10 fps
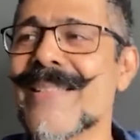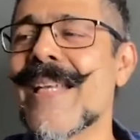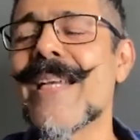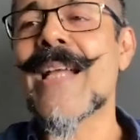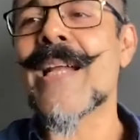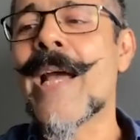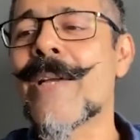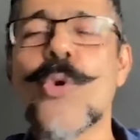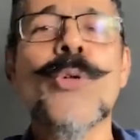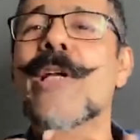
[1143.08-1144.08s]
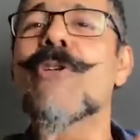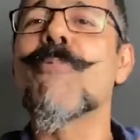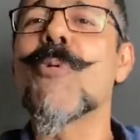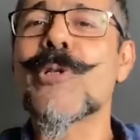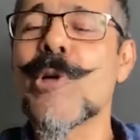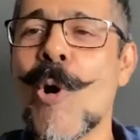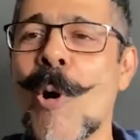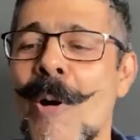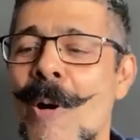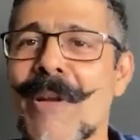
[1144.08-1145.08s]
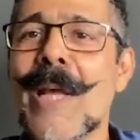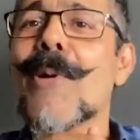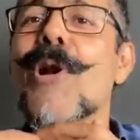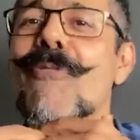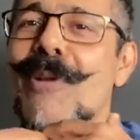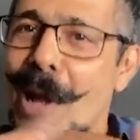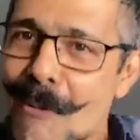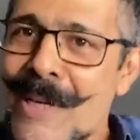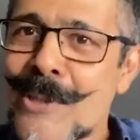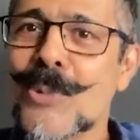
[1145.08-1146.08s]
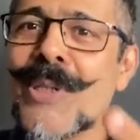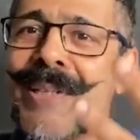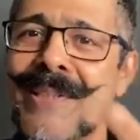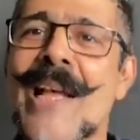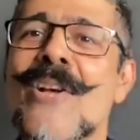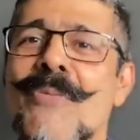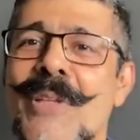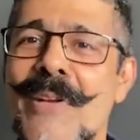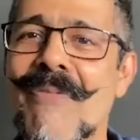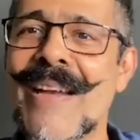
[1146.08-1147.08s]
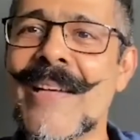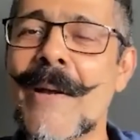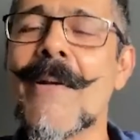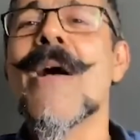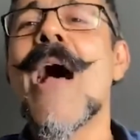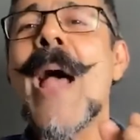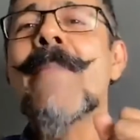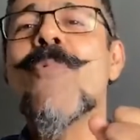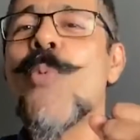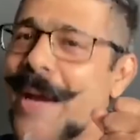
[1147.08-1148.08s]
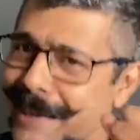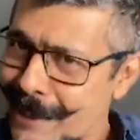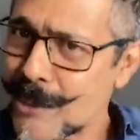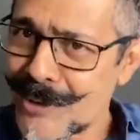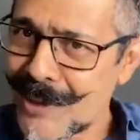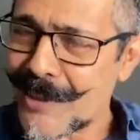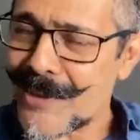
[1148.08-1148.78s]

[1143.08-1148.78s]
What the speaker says: see it, and I know that you put your labor of love into the design of the Defender. I'm waiting to sit